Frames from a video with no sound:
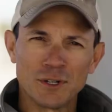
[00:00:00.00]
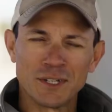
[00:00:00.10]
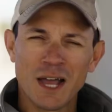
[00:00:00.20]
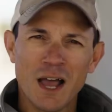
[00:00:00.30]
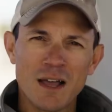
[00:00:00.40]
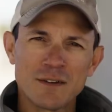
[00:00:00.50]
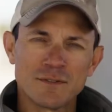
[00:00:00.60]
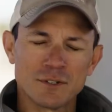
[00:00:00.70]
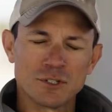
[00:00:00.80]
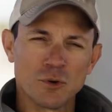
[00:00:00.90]
and guide
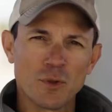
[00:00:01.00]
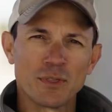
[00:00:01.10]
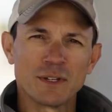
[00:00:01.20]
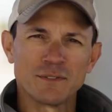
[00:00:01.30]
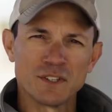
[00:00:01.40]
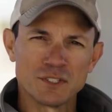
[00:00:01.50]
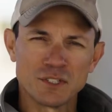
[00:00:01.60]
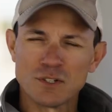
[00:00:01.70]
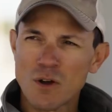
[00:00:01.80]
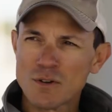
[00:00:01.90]
for Shore Thing
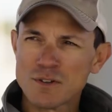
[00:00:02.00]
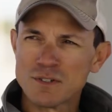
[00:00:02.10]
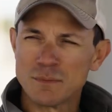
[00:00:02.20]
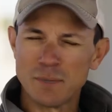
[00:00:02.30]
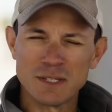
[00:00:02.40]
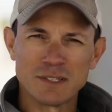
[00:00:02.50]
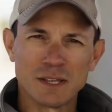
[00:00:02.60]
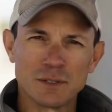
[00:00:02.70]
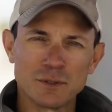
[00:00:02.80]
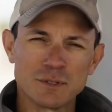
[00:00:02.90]
Fishing Charters in Bay
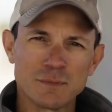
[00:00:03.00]
St. Louis,